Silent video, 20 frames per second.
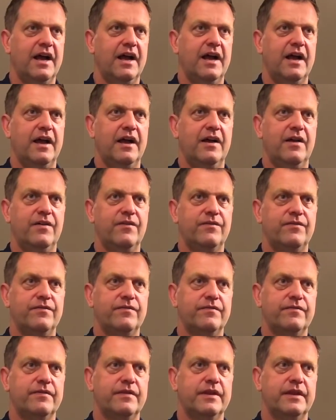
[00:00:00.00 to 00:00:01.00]

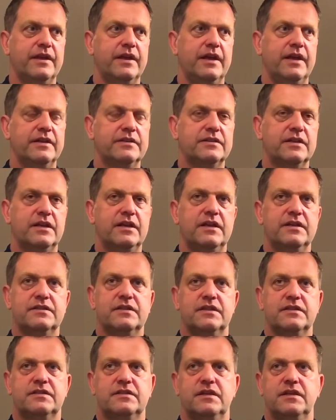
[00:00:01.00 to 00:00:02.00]
As
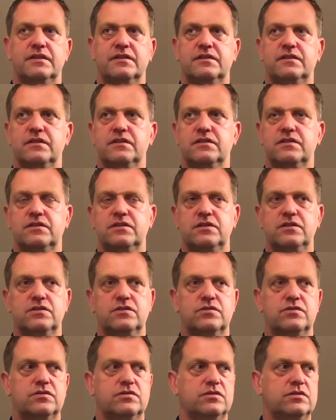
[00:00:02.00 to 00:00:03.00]
I said, this
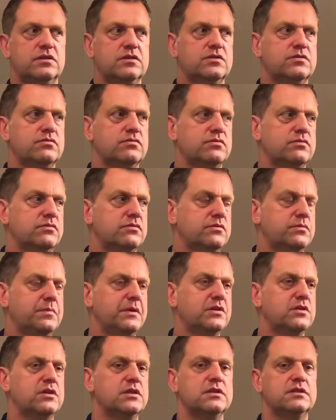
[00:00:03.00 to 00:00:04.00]

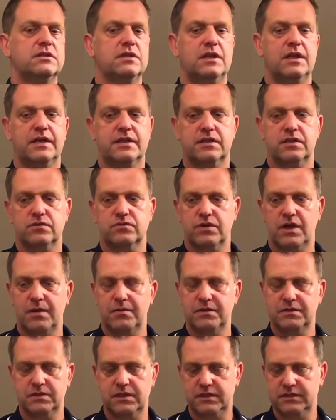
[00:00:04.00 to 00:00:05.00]
specially selected
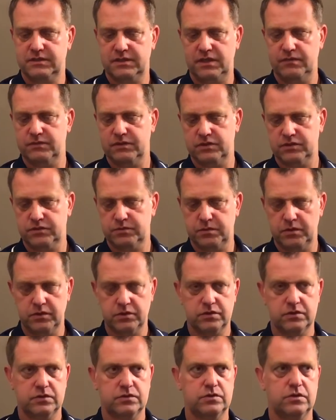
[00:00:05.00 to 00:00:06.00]
rubbers, let's say, with a
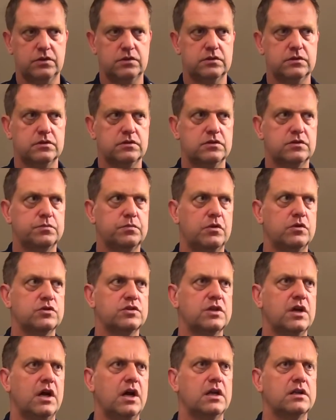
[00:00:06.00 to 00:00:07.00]
certain
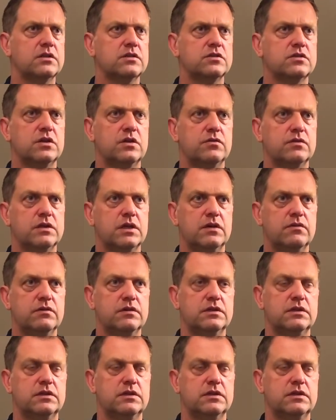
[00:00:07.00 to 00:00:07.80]
sponge hardness or whatever,